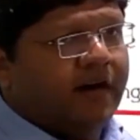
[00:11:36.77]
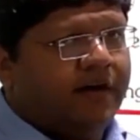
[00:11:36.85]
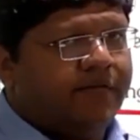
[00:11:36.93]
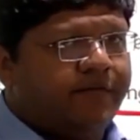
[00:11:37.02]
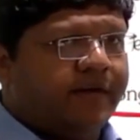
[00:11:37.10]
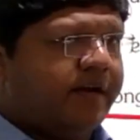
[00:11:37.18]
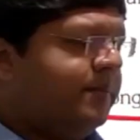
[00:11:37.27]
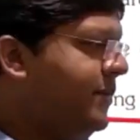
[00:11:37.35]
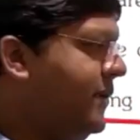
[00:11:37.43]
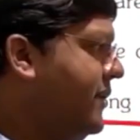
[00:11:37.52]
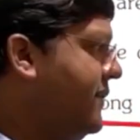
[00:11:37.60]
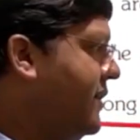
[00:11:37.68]
after
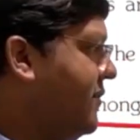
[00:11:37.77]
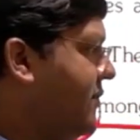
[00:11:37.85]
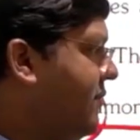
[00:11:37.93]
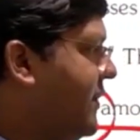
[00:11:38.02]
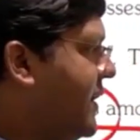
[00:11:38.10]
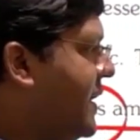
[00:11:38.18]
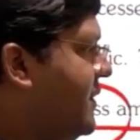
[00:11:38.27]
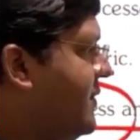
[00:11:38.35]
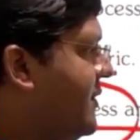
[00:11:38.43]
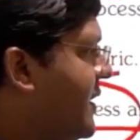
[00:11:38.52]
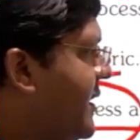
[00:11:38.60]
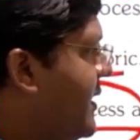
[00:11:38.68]
comparison we can
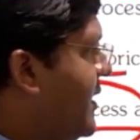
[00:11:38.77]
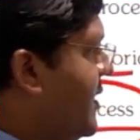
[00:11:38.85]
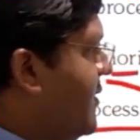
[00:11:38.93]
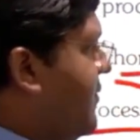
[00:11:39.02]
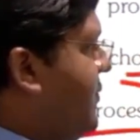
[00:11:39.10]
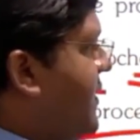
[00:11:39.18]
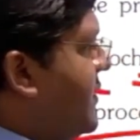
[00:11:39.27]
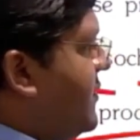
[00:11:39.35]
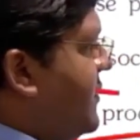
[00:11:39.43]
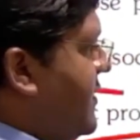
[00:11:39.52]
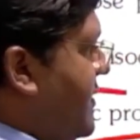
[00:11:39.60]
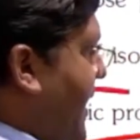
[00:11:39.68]
say first is